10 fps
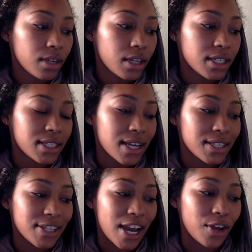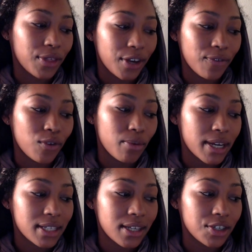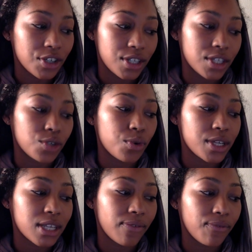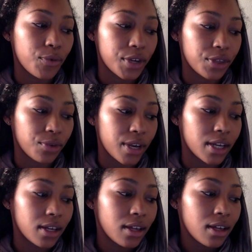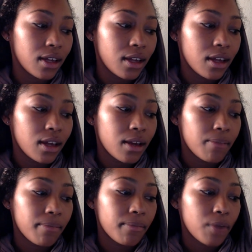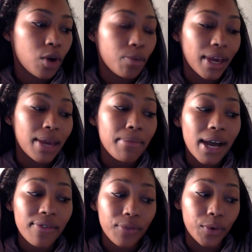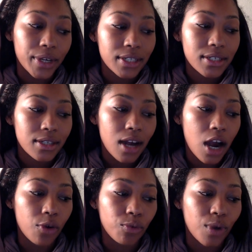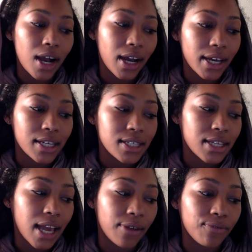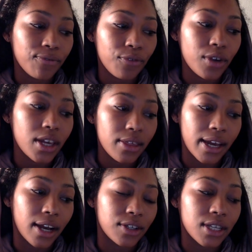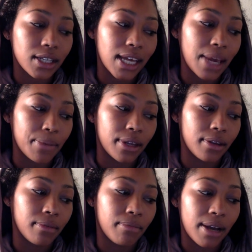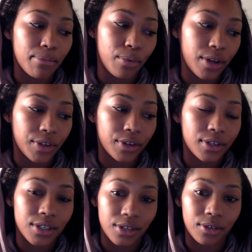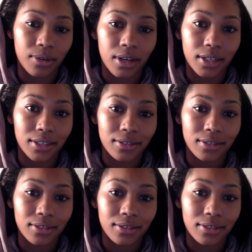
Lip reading: It says, now, therefore, my son, Genesis 27:43. Obey my voice, arise, and free thou to Laban, my brother, to Haran.